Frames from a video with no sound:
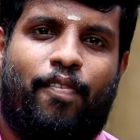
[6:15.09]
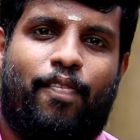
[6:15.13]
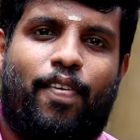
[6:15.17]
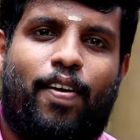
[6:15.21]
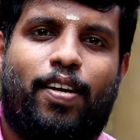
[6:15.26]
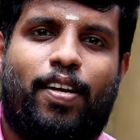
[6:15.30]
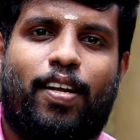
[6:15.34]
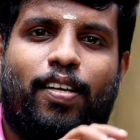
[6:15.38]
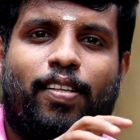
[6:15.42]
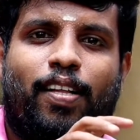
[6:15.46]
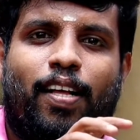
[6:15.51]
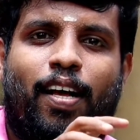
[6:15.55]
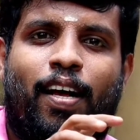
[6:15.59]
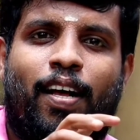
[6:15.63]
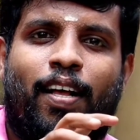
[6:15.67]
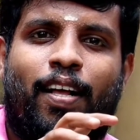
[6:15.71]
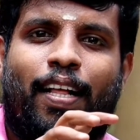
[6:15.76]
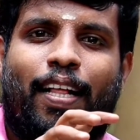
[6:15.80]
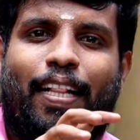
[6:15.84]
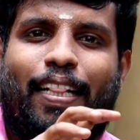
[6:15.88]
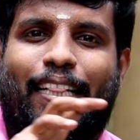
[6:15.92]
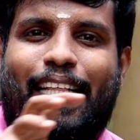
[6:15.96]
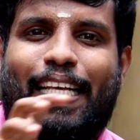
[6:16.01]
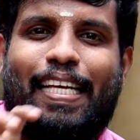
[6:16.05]
what are the
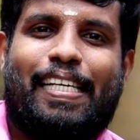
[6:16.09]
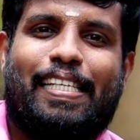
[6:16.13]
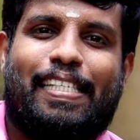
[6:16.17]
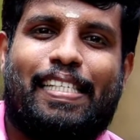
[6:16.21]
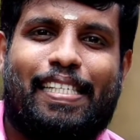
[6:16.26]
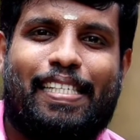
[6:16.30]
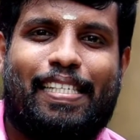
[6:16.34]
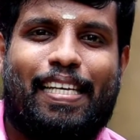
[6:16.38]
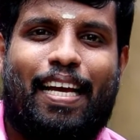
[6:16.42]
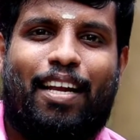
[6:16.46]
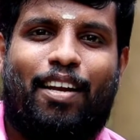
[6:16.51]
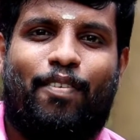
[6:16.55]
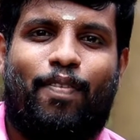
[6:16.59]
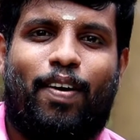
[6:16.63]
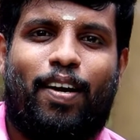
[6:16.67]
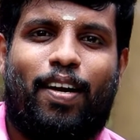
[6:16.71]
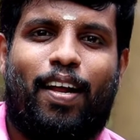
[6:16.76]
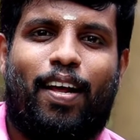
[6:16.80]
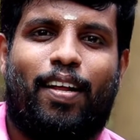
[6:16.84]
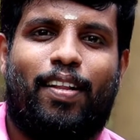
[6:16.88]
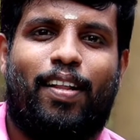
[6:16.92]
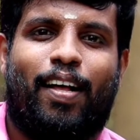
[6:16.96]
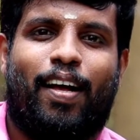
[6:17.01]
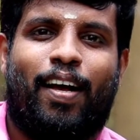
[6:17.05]
things and
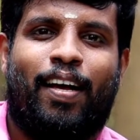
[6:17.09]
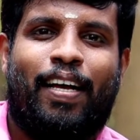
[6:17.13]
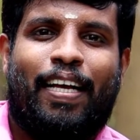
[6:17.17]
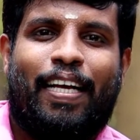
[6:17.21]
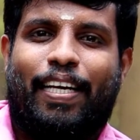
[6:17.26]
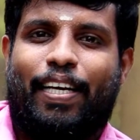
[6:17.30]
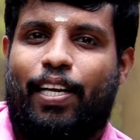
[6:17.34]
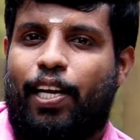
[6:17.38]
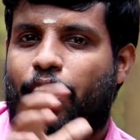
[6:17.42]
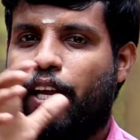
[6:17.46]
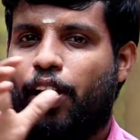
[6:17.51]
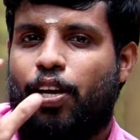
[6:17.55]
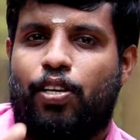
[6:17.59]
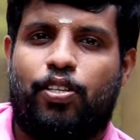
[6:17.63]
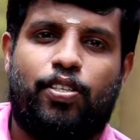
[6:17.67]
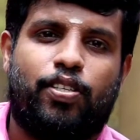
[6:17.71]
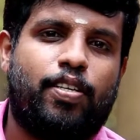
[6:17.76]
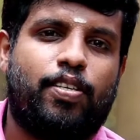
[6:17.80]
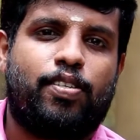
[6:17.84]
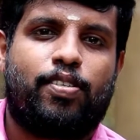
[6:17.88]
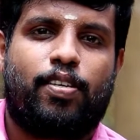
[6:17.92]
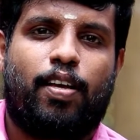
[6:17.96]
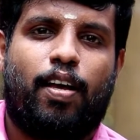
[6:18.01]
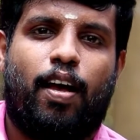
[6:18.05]
what are the
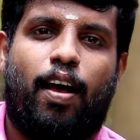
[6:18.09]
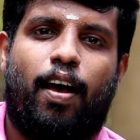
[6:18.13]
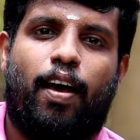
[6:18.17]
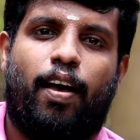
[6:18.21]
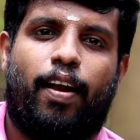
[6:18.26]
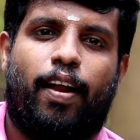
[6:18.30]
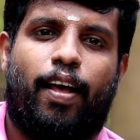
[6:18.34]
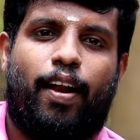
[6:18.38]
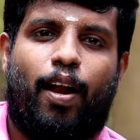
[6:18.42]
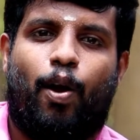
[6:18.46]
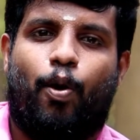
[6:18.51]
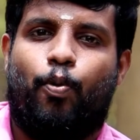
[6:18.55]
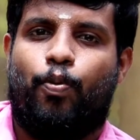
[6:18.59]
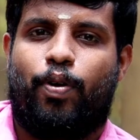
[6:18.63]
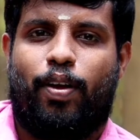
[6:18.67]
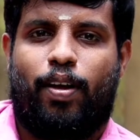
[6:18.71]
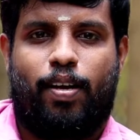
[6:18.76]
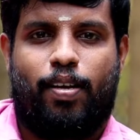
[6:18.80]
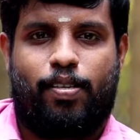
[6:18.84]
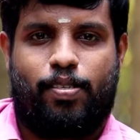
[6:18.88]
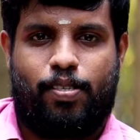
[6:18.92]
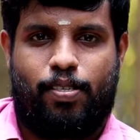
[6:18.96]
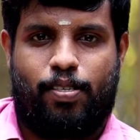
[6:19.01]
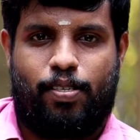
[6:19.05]
creations are around
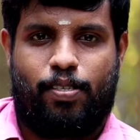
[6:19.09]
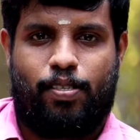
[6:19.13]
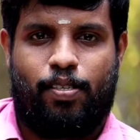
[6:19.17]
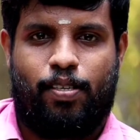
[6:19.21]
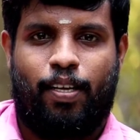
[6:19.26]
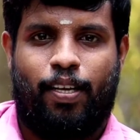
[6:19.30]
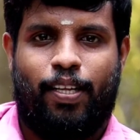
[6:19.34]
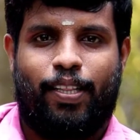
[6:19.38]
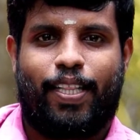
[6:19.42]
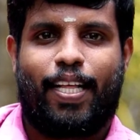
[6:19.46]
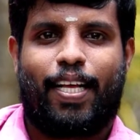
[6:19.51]
us